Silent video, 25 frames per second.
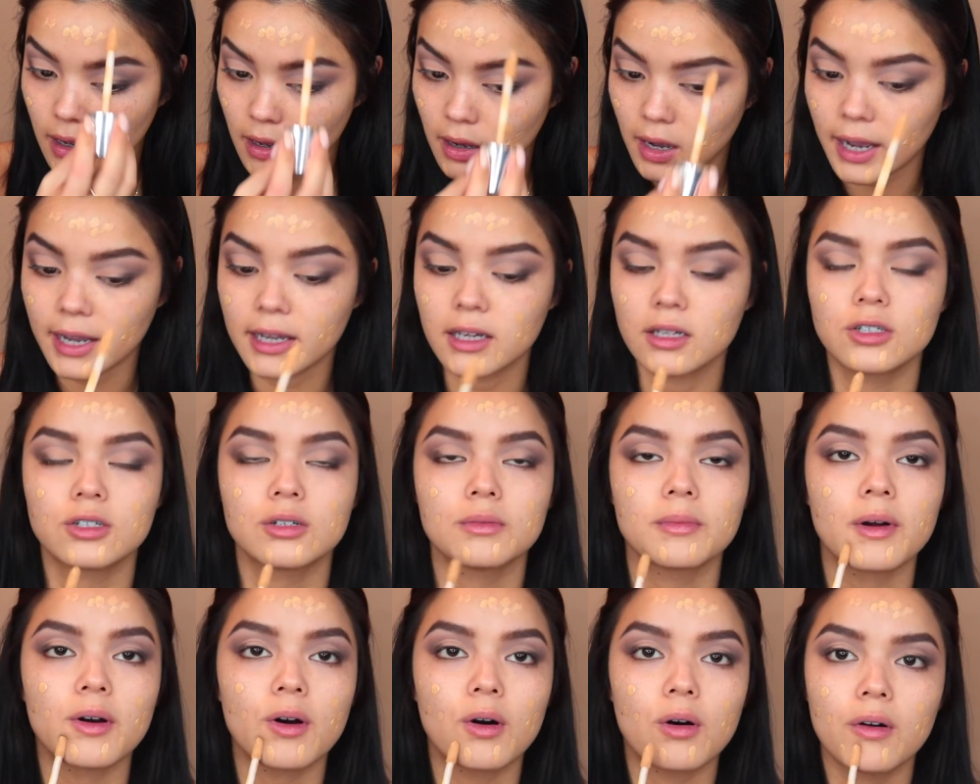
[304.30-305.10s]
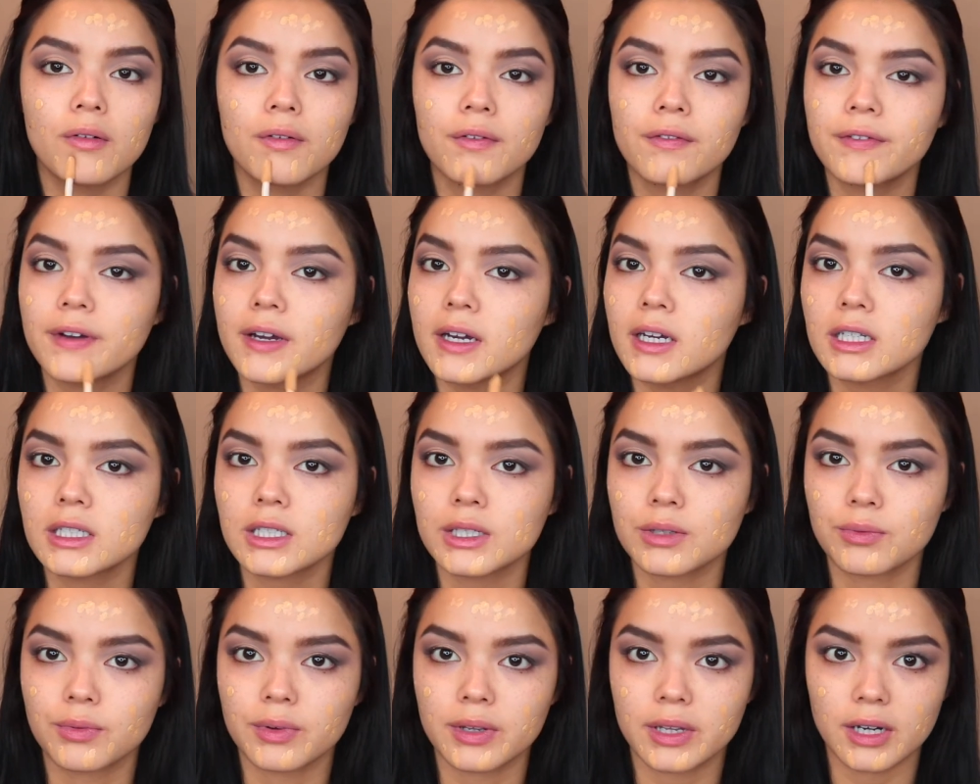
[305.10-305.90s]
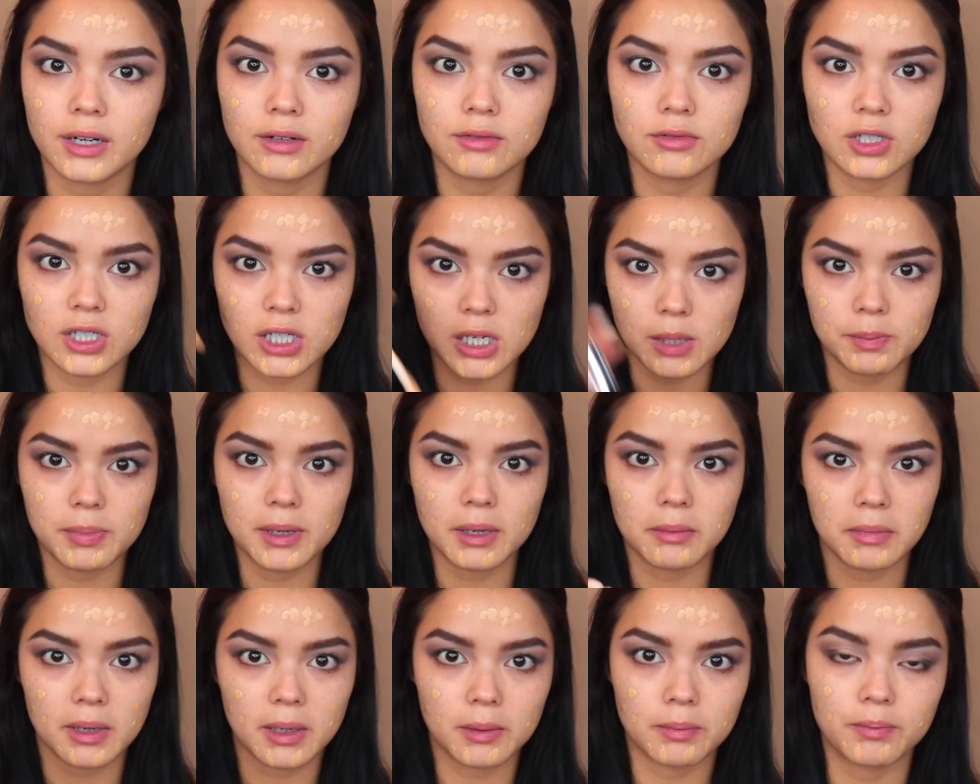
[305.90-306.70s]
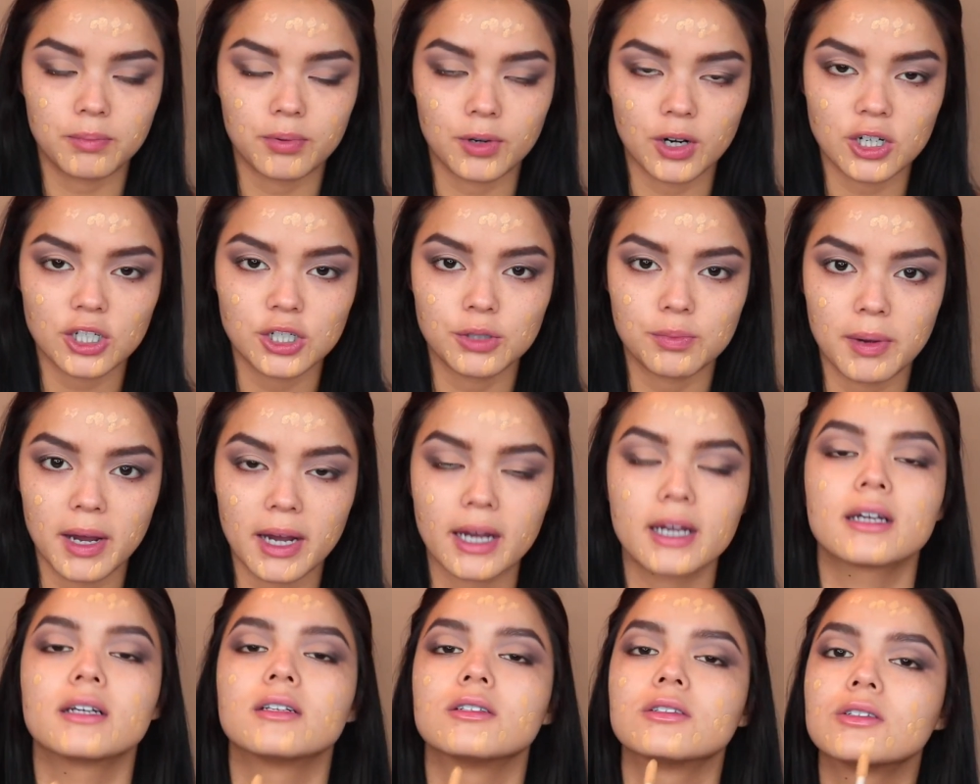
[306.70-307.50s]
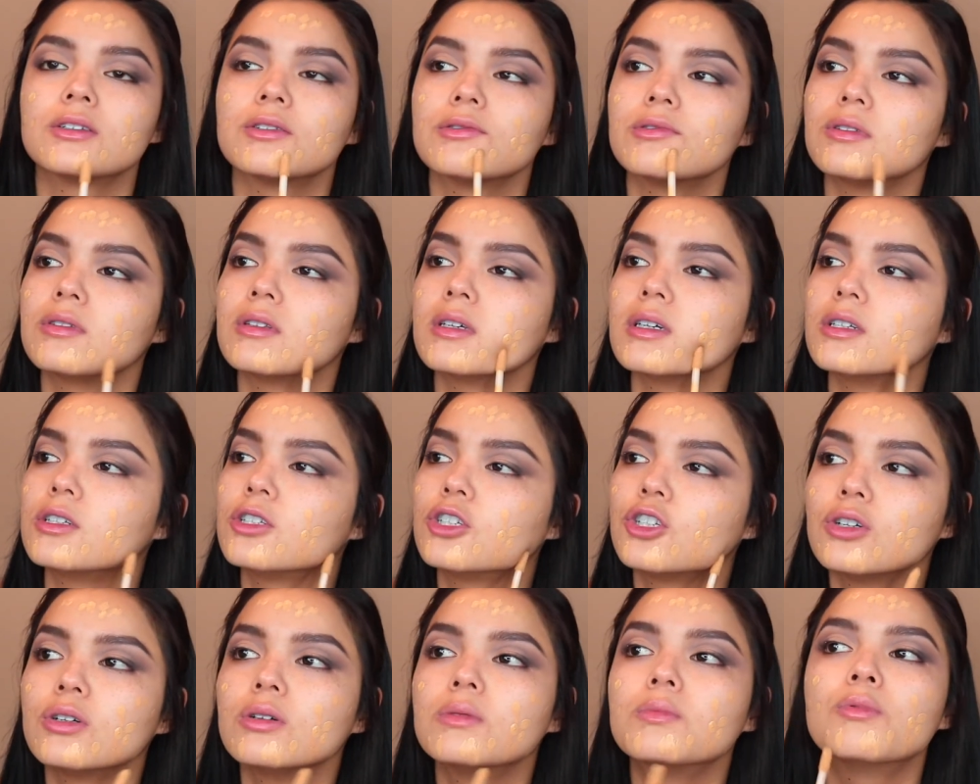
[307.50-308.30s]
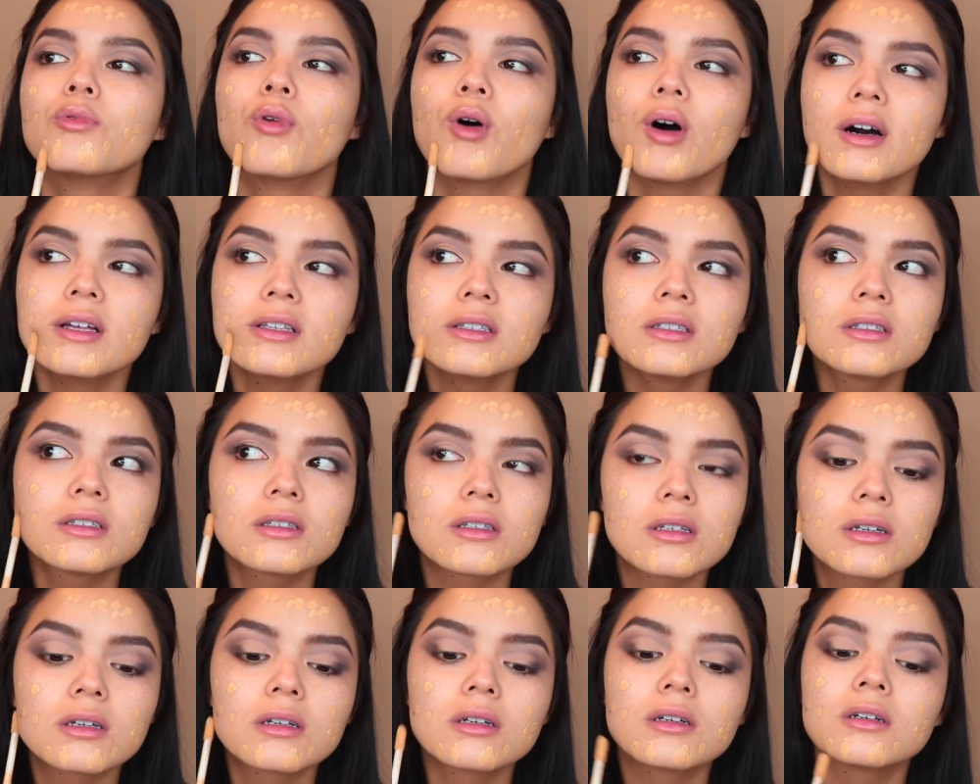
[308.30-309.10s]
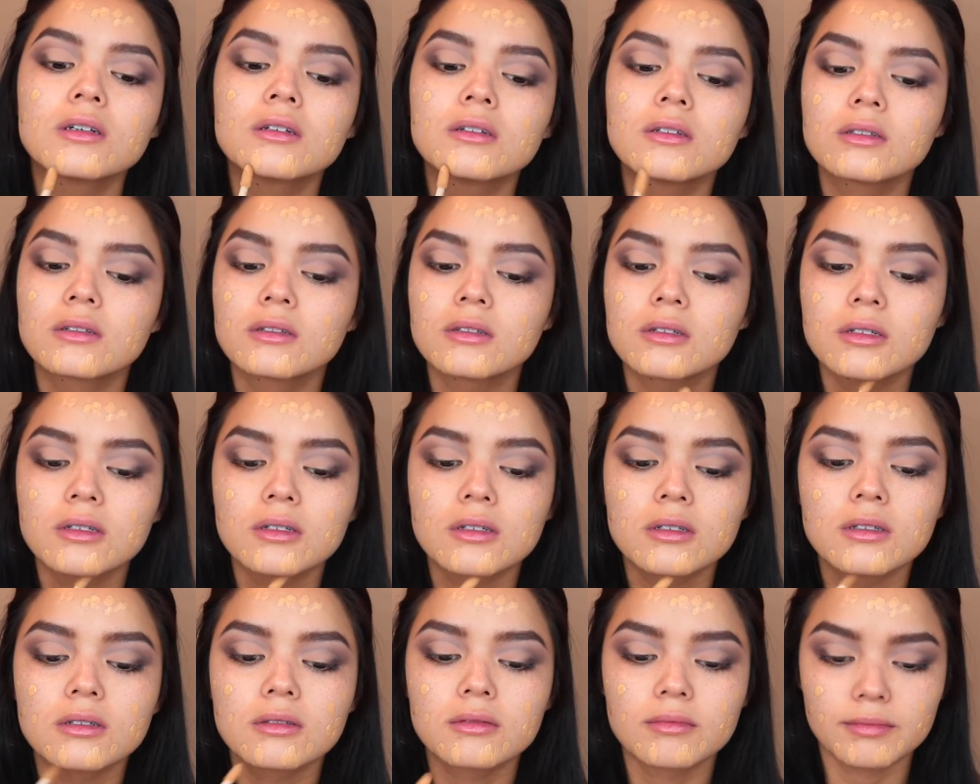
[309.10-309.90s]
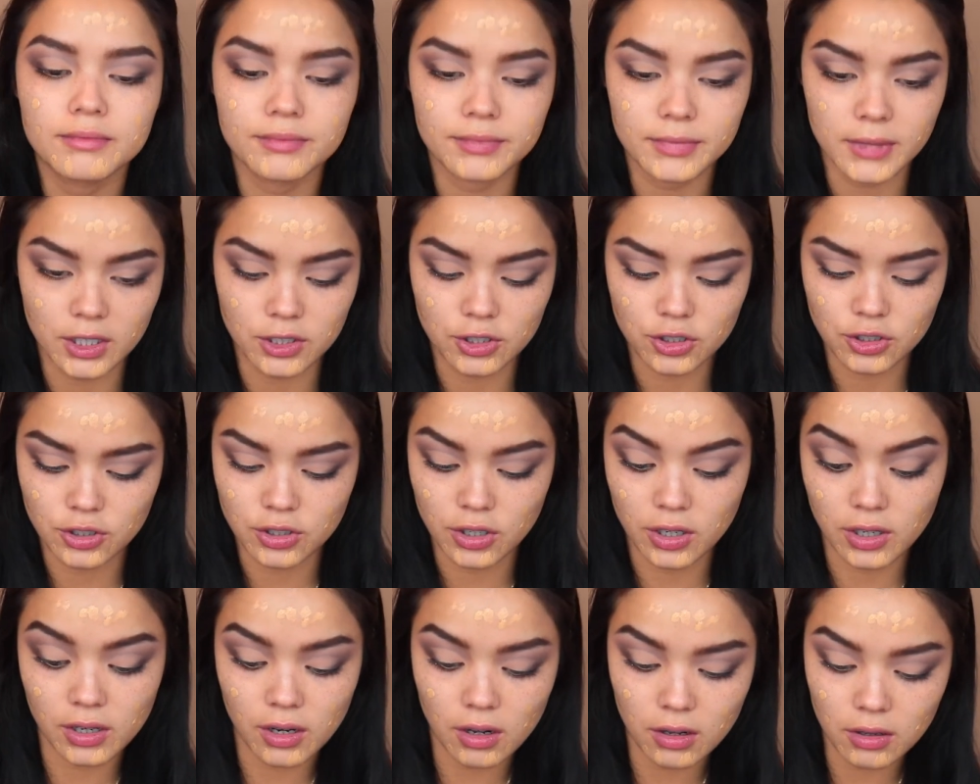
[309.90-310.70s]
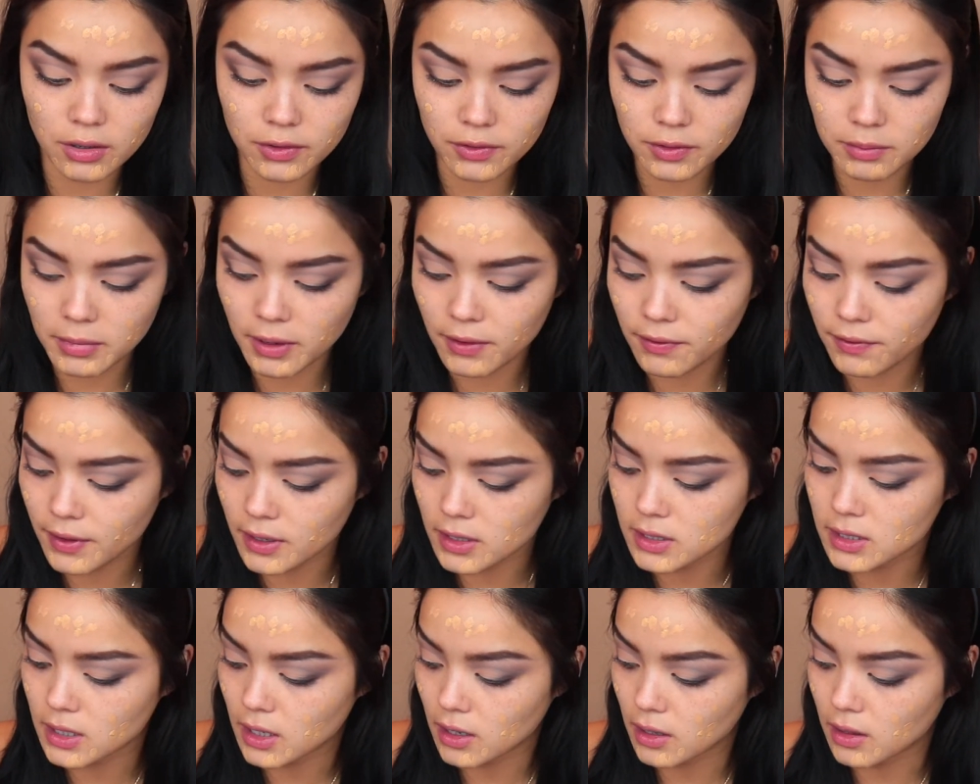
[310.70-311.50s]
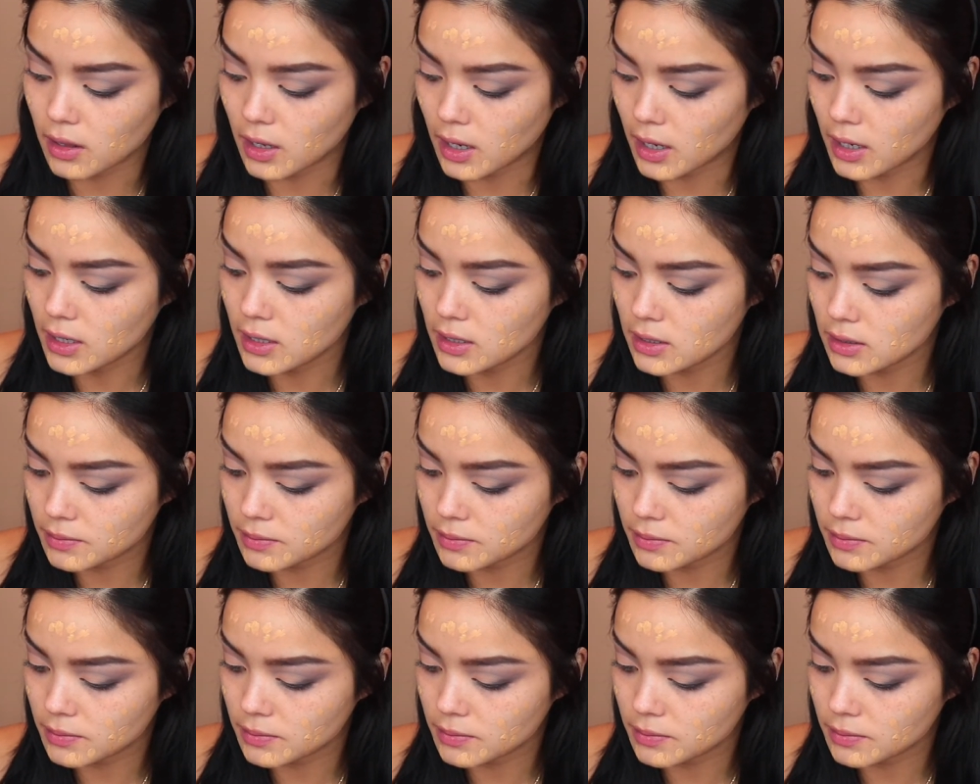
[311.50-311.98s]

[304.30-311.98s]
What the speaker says: I can do my whole face without dipping my brush back into the tube once. I just dot it all over my face like that.